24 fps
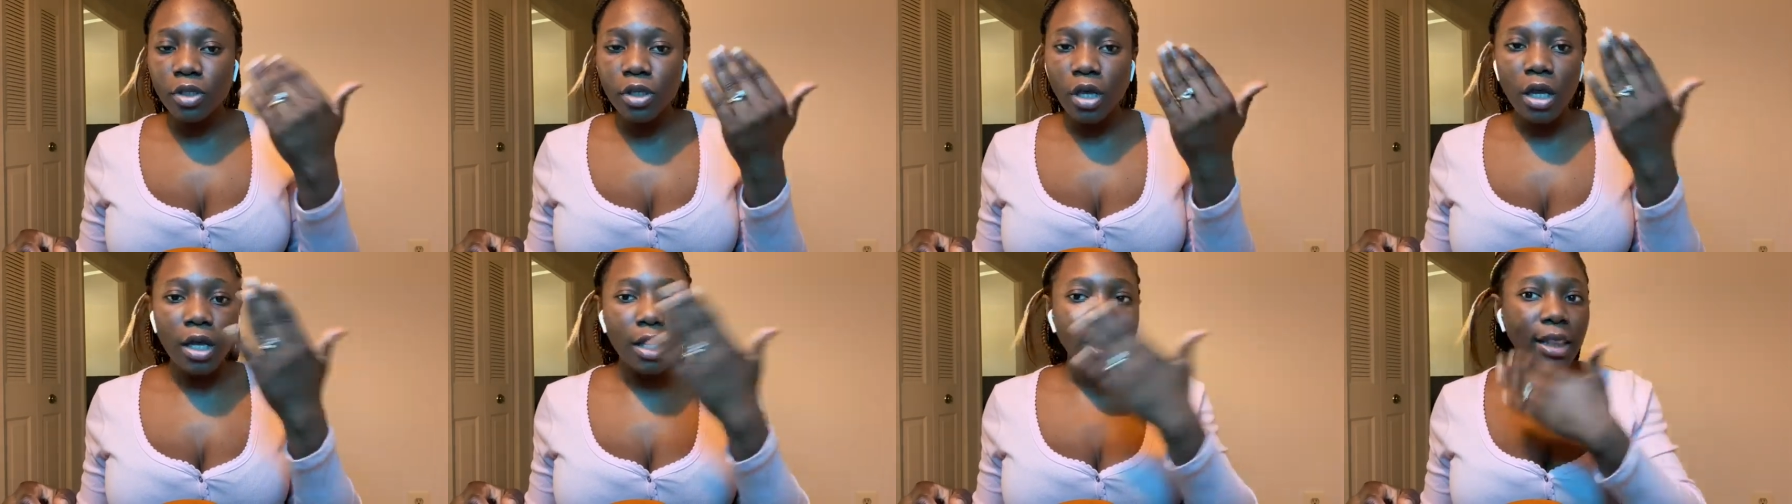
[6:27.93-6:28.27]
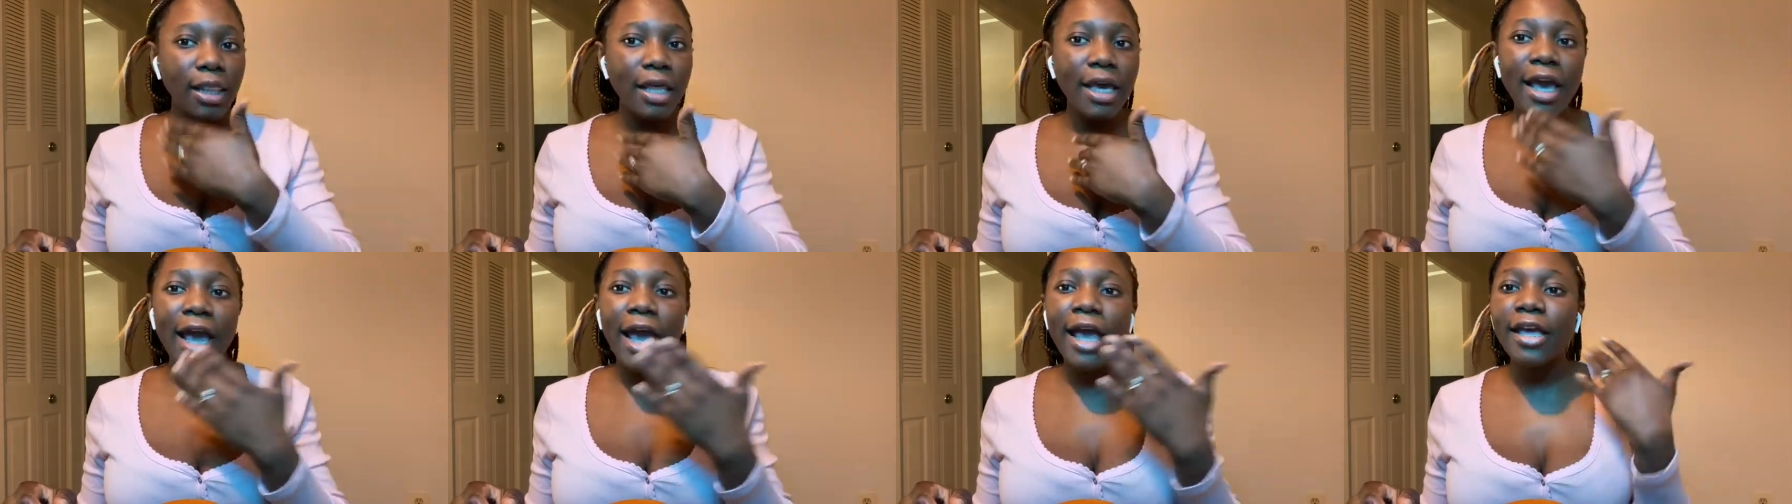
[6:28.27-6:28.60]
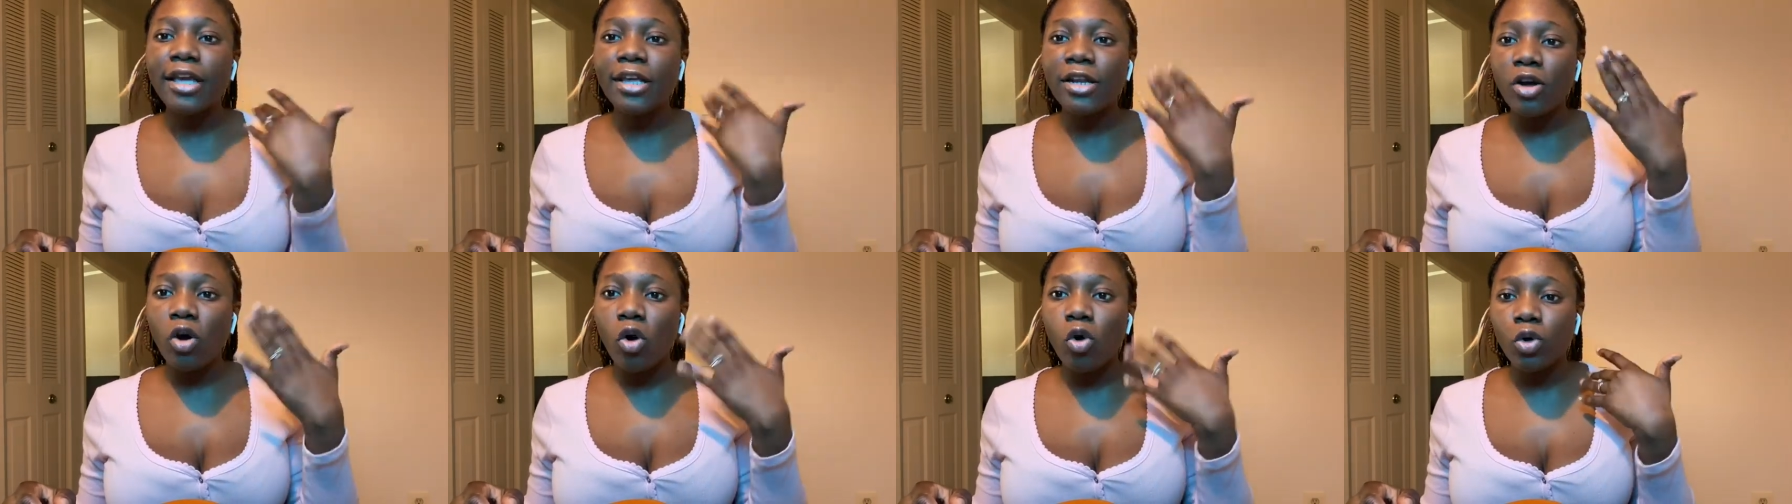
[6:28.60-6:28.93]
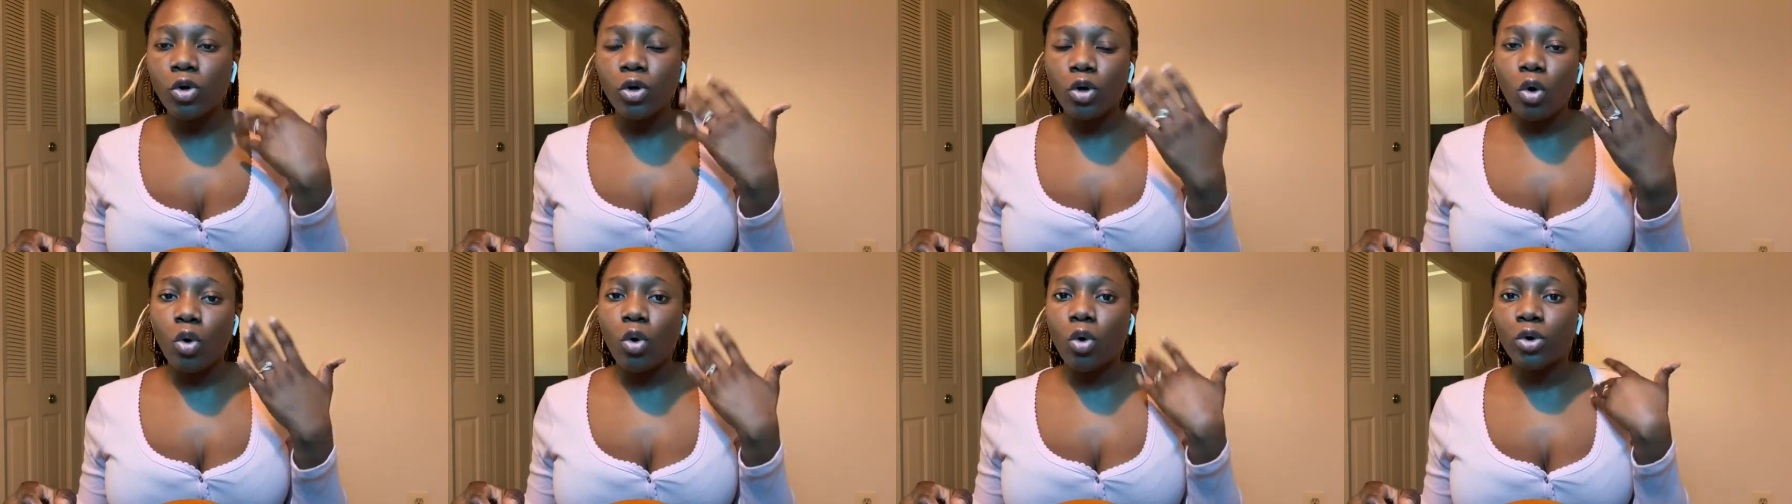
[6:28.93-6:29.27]
layer it
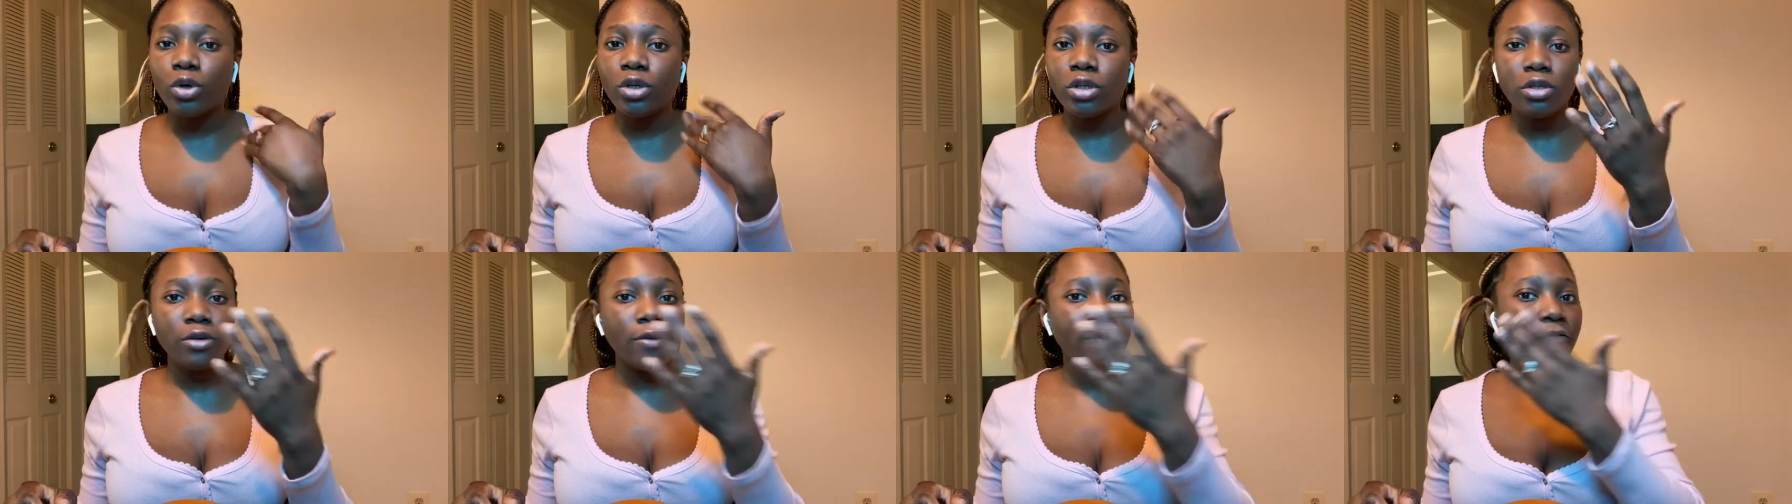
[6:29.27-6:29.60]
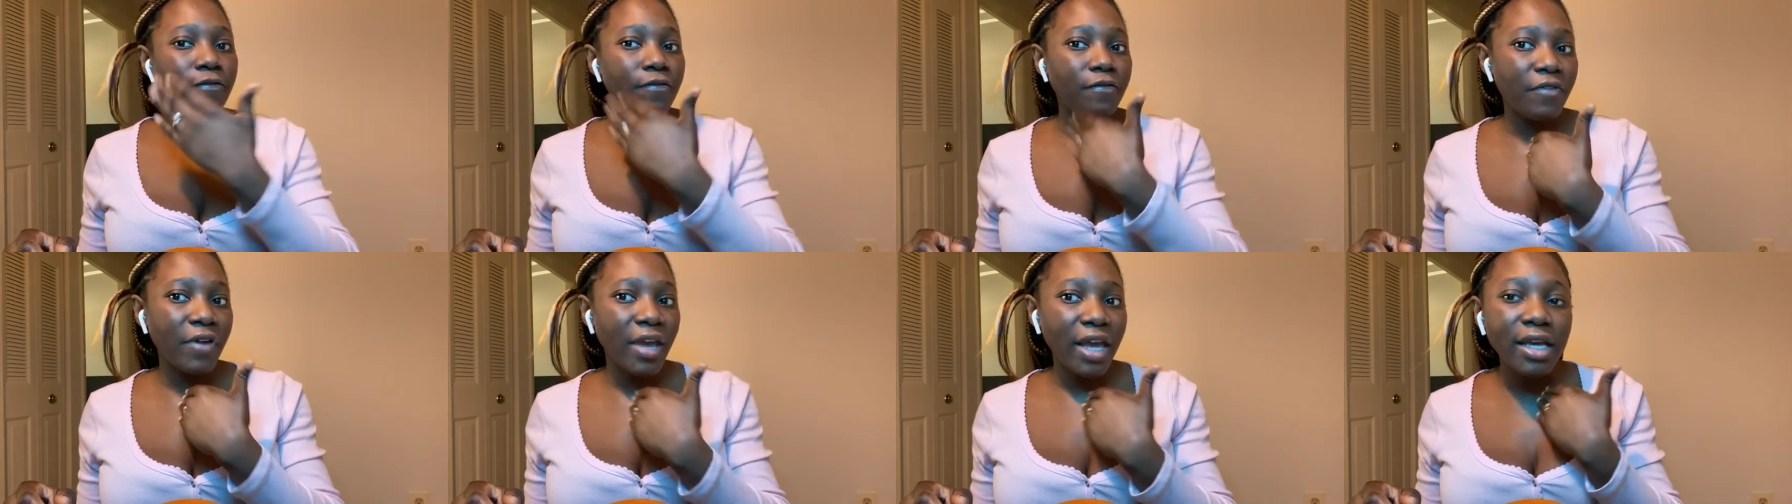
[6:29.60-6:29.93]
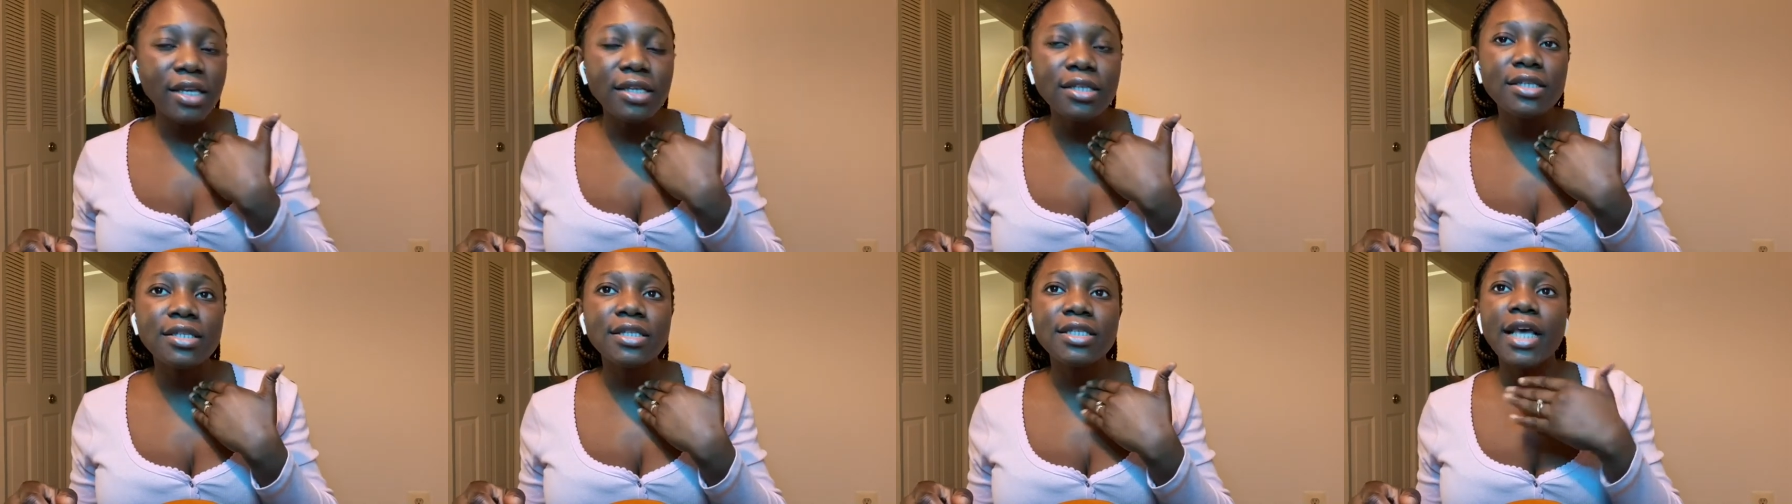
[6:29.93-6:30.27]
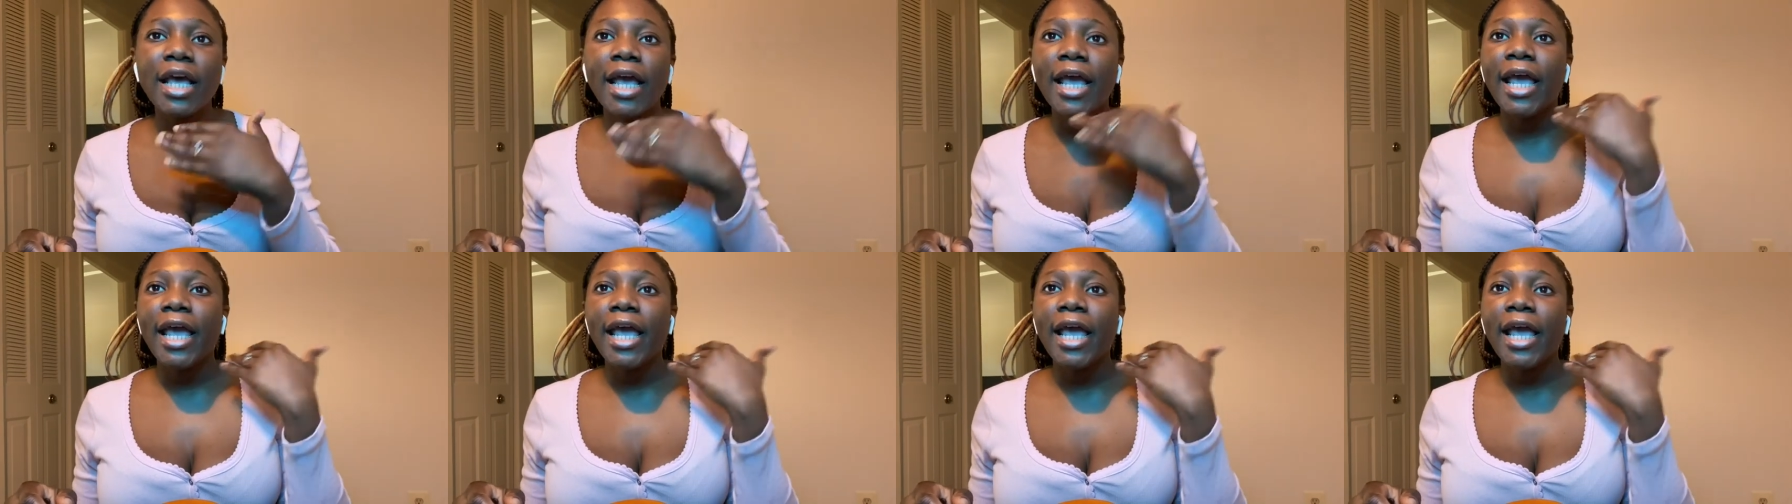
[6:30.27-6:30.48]
on your face